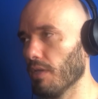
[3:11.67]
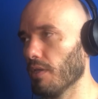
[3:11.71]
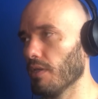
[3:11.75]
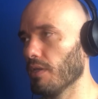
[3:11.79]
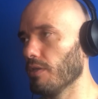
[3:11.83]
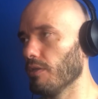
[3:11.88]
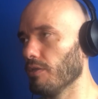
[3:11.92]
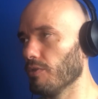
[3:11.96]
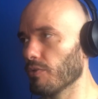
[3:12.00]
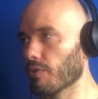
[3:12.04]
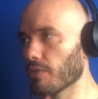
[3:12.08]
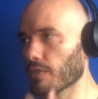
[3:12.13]

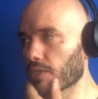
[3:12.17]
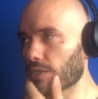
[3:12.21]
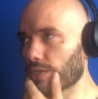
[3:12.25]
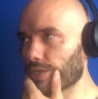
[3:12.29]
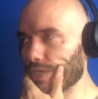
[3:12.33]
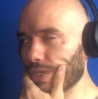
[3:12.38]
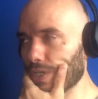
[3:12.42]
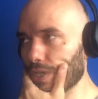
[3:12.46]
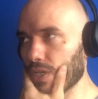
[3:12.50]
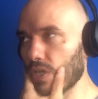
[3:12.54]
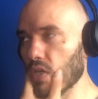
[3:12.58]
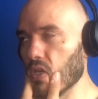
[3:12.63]
you can
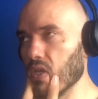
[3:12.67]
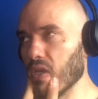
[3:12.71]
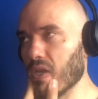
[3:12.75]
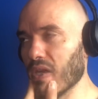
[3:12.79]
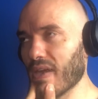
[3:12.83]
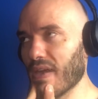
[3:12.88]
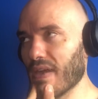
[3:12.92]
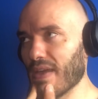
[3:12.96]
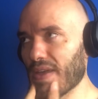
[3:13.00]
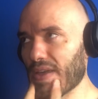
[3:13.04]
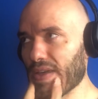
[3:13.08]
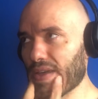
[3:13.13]
see
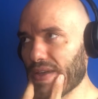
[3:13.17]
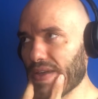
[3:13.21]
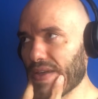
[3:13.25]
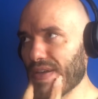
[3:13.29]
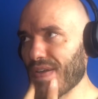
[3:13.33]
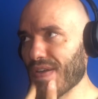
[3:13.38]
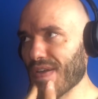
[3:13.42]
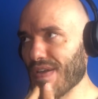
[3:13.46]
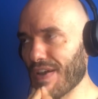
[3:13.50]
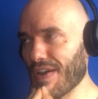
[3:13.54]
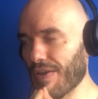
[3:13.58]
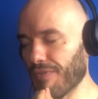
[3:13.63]

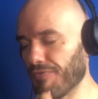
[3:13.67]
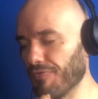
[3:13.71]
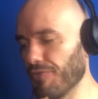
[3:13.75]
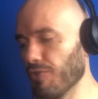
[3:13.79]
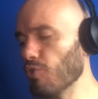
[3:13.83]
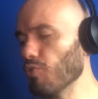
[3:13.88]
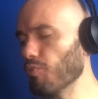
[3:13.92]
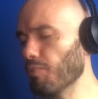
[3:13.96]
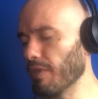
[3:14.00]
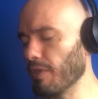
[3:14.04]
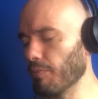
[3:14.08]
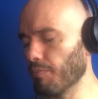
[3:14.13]
a few
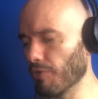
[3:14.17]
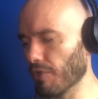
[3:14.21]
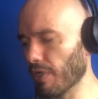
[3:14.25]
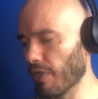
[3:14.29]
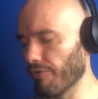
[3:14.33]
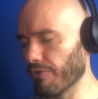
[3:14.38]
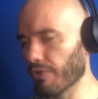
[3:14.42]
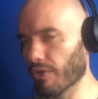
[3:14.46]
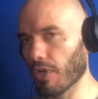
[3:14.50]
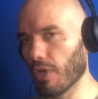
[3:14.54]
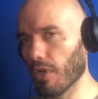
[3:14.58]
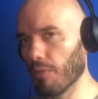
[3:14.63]
people have
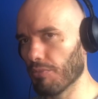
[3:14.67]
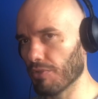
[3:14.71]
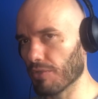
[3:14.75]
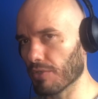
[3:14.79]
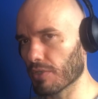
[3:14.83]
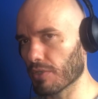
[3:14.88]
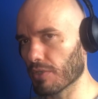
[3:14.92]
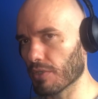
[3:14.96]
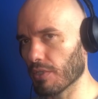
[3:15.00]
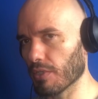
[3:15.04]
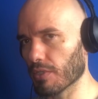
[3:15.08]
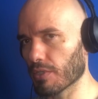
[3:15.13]

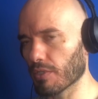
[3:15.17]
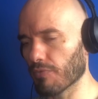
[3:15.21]
accomplished this.